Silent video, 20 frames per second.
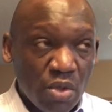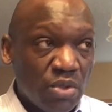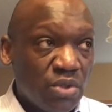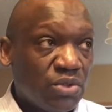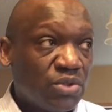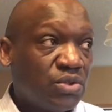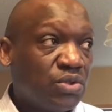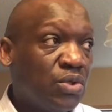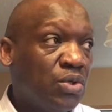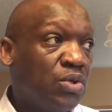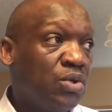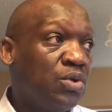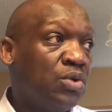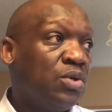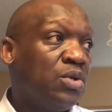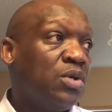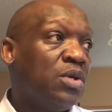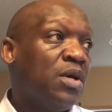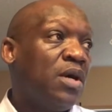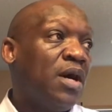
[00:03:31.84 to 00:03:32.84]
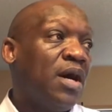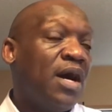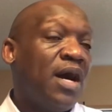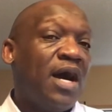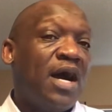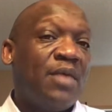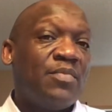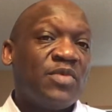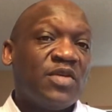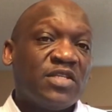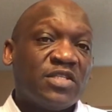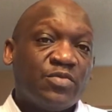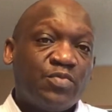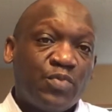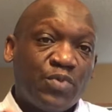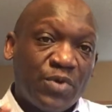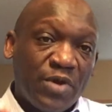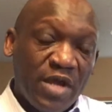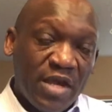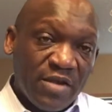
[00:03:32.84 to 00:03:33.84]
So I'm
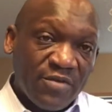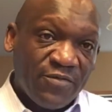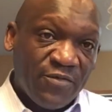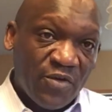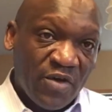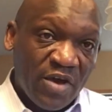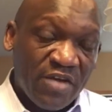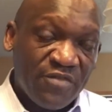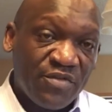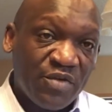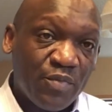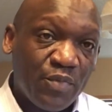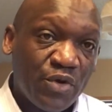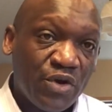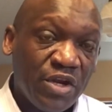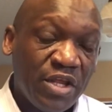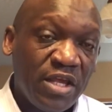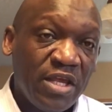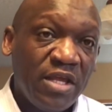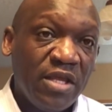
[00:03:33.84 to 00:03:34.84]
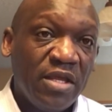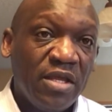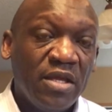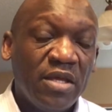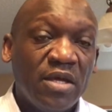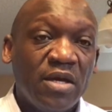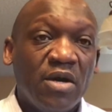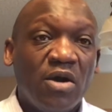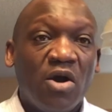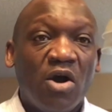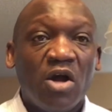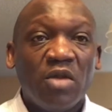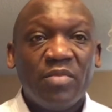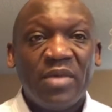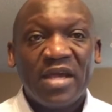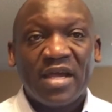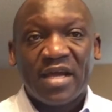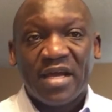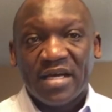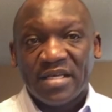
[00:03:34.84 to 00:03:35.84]
just praying for everybody, all
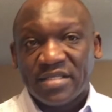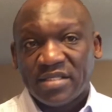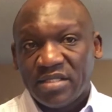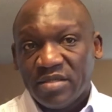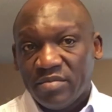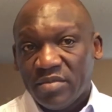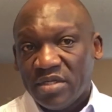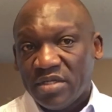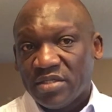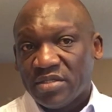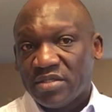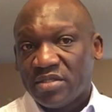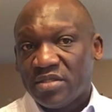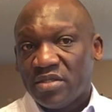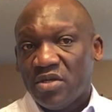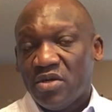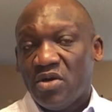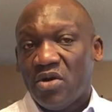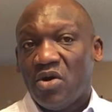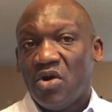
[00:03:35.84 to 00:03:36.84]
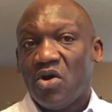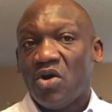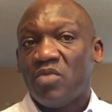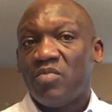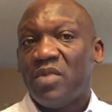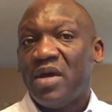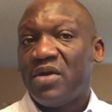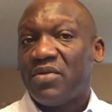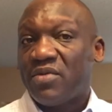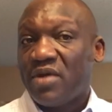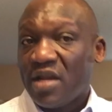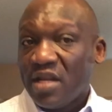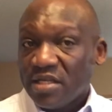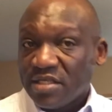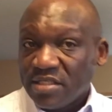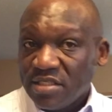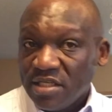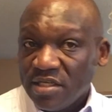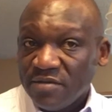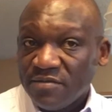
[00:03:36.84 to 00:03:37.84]
my customers, all my
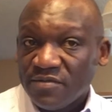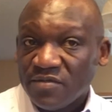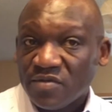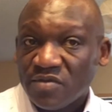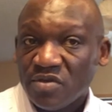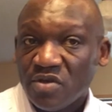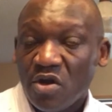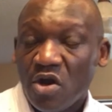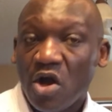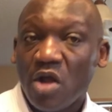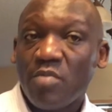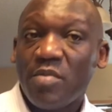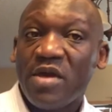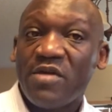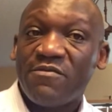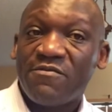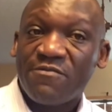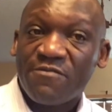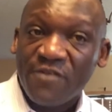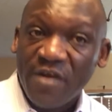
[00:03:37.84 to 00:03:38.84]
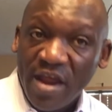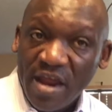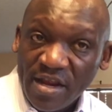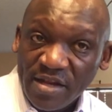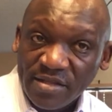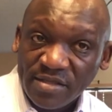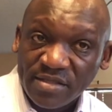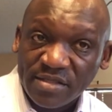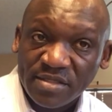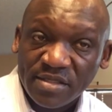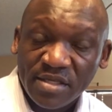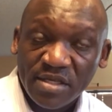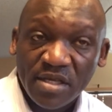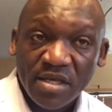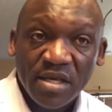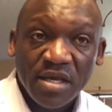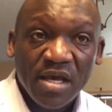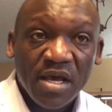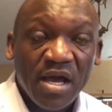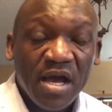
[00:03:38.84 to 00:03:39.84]
relatives, all my friends.
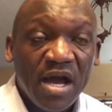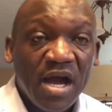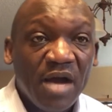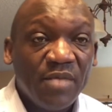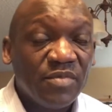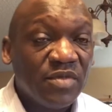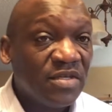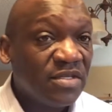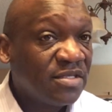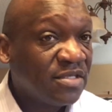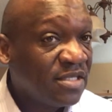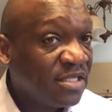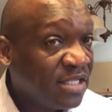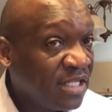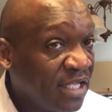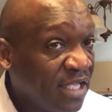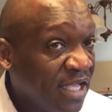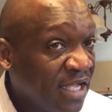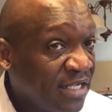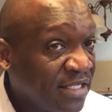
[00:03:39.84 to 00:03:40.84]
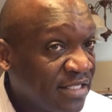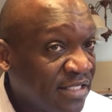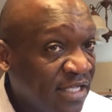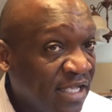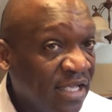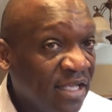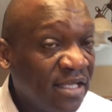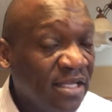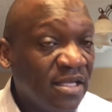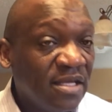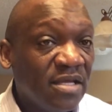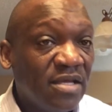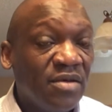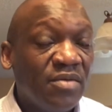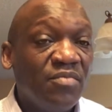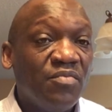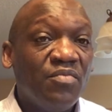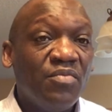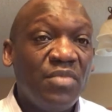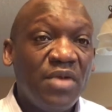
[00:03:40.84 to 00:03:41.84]
I'm just sitting here and say,
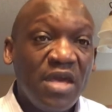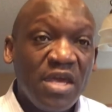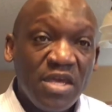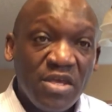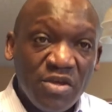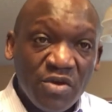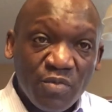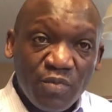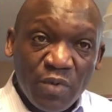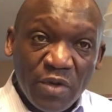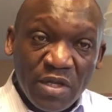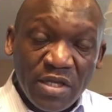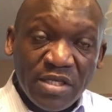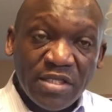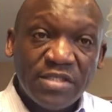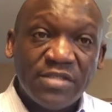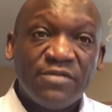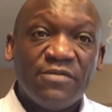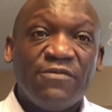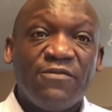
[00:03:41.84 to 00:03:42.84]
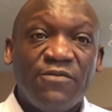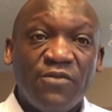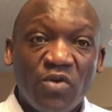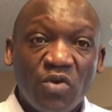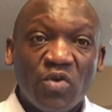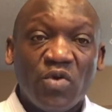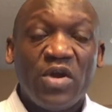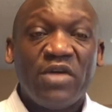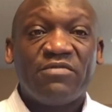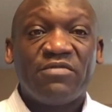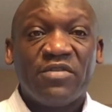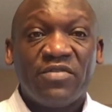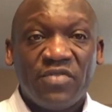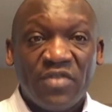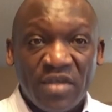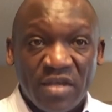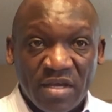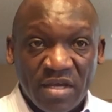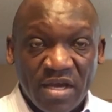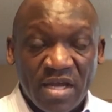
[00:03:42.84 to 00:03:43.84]
may you please follow
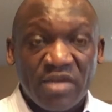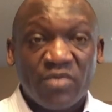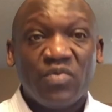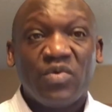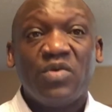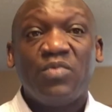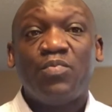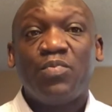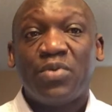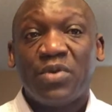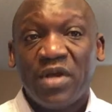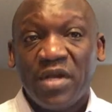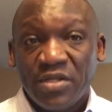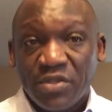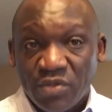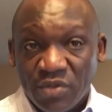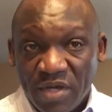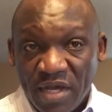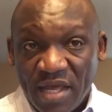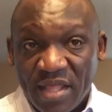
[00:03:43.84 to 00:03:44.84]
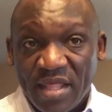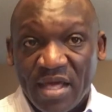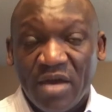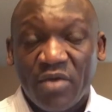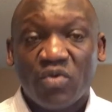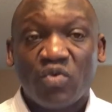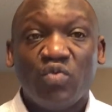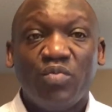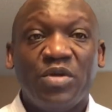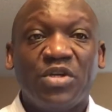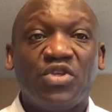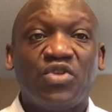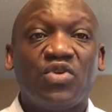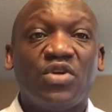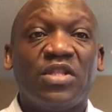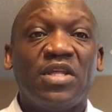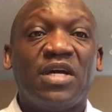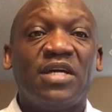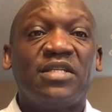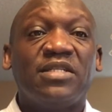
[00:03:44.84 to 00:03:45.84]
everything. And we pray together to make
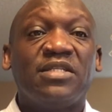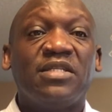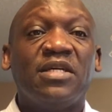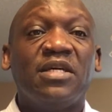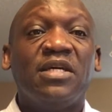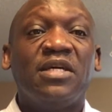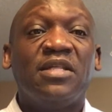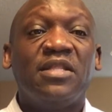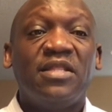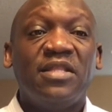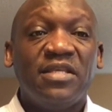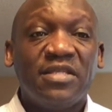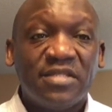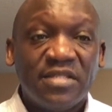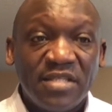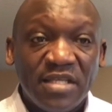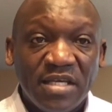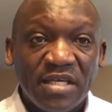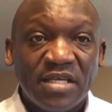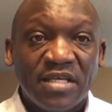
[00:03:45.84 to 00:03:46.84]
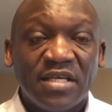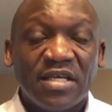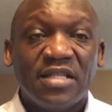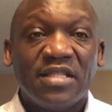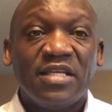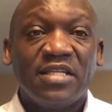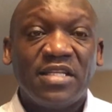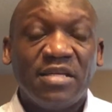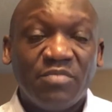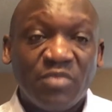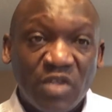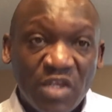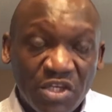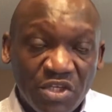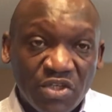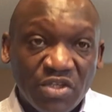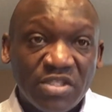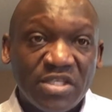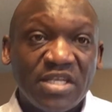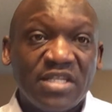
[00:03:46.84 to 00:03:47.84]
sure that this thing, the
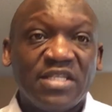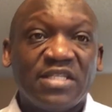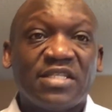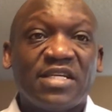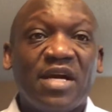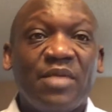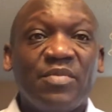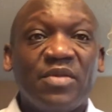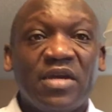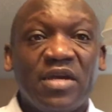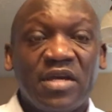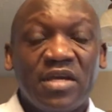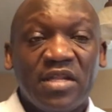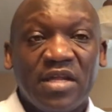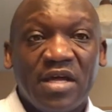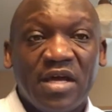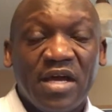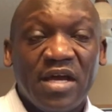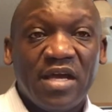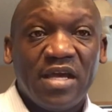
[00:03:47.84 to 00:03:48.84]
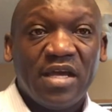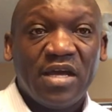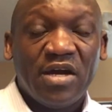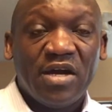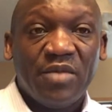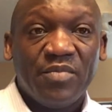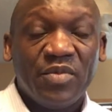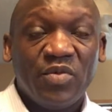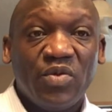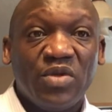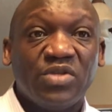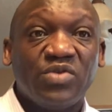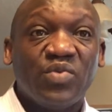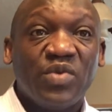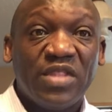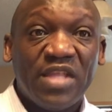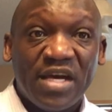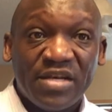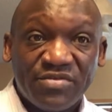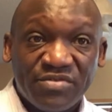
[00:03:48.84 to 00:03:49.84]
temptation that is coming, I mean, is
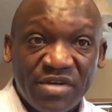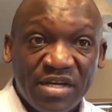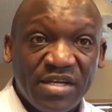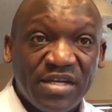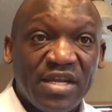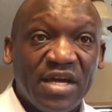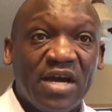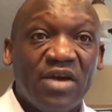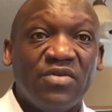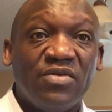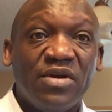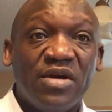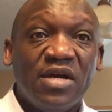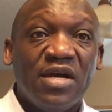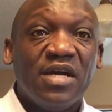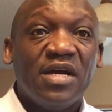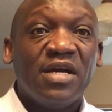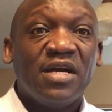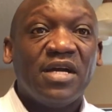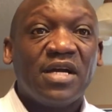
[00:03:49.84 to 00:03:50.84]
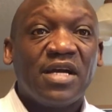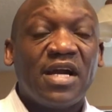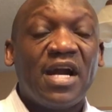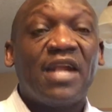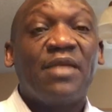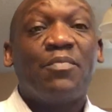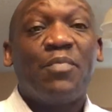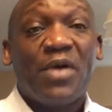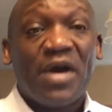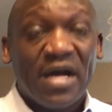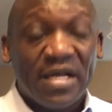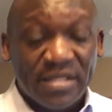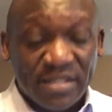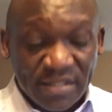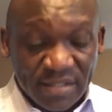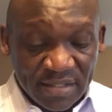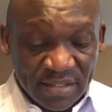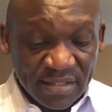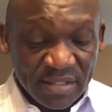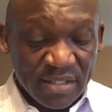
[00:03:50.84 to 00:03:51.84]
with us right now, can
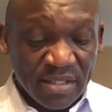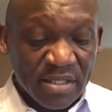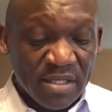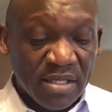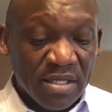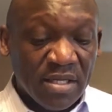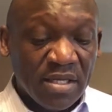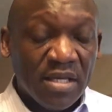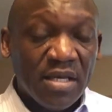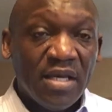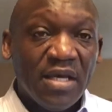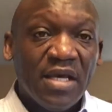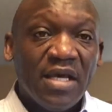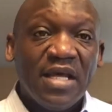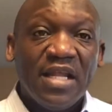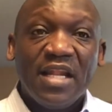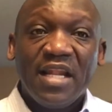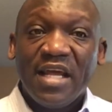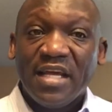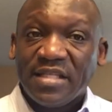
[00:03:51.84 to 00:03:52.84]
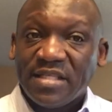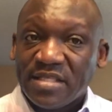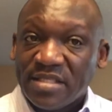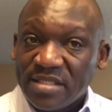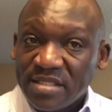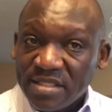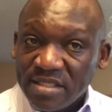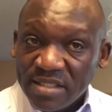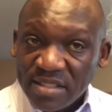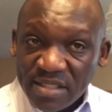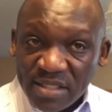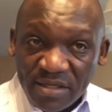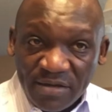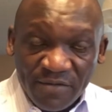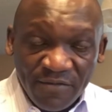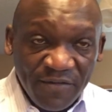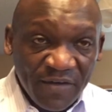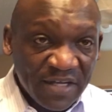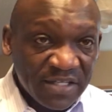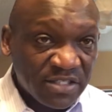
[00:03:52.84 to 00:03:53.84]
pass. Let's
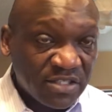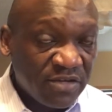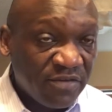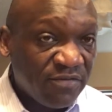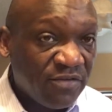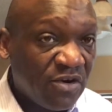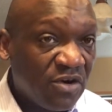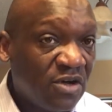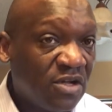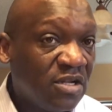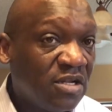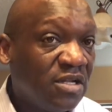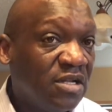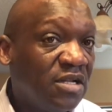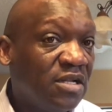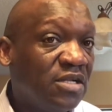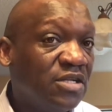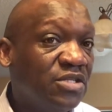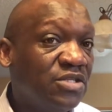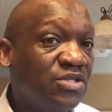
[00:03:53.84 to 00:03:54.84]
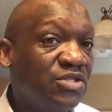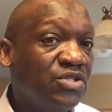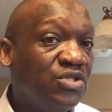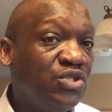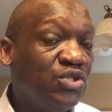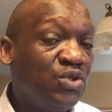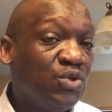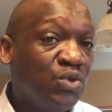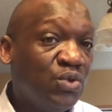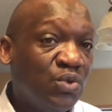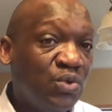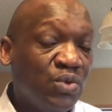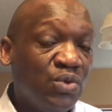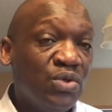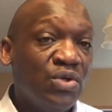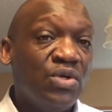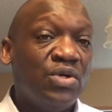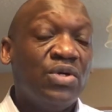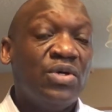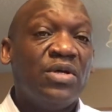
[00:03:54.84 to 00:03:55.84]
first of all do
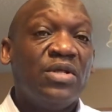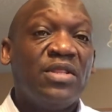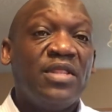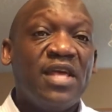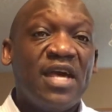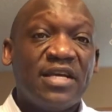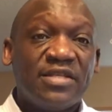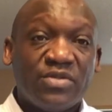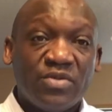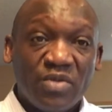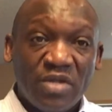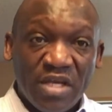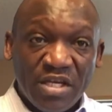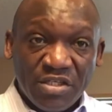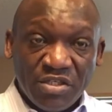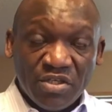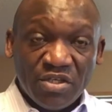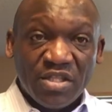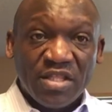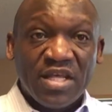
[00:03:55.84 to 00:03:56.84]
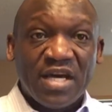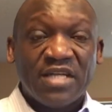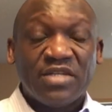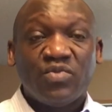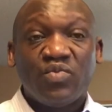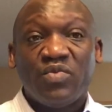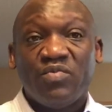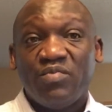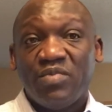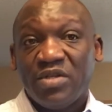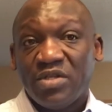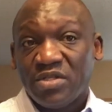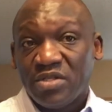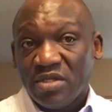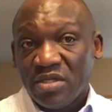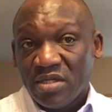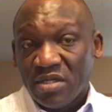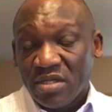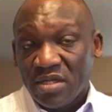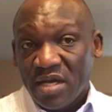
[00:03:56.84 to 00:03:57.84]
the isolation that we've been
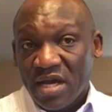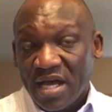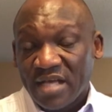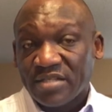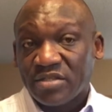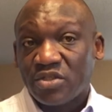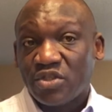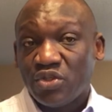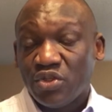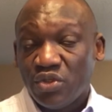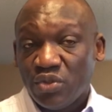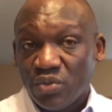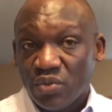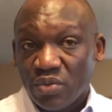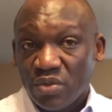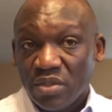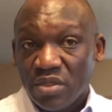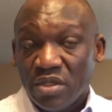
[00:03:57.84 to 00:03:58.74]
asked to do.